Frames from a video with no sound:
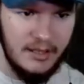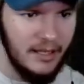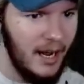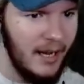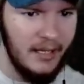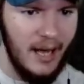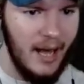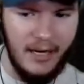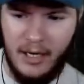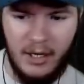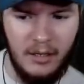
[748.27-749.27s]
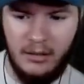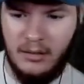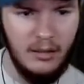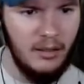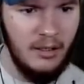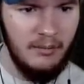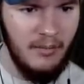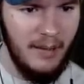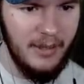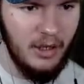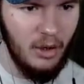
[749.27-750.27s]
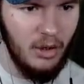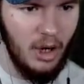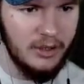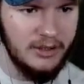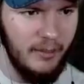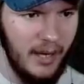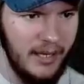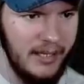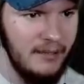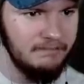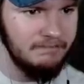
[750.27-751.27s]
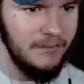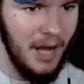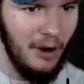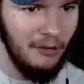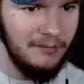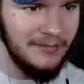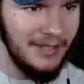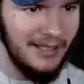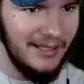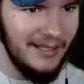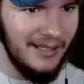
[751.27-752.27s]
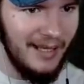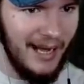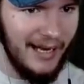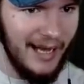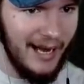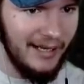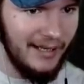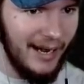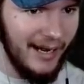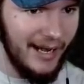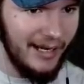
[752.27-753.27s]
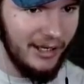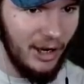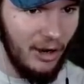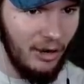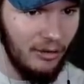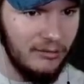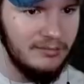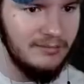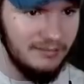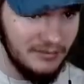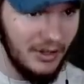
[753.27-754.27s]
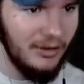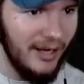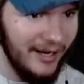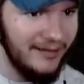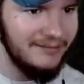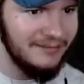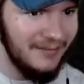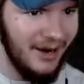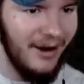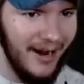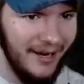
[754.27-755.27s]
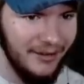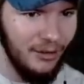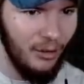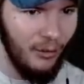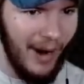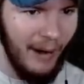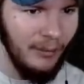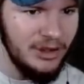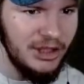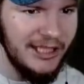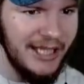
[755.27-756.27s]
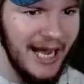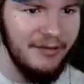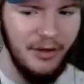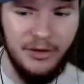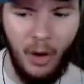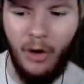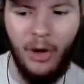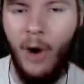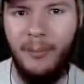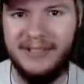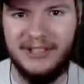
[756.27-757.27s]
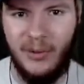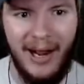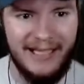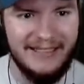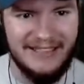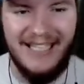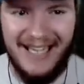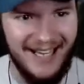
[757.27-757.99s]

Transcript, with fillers: can I get out of here? Maybe go call somebody? No? I gotta, I gotta go. Okay, all right, cool. Why would she kick the door open so I can see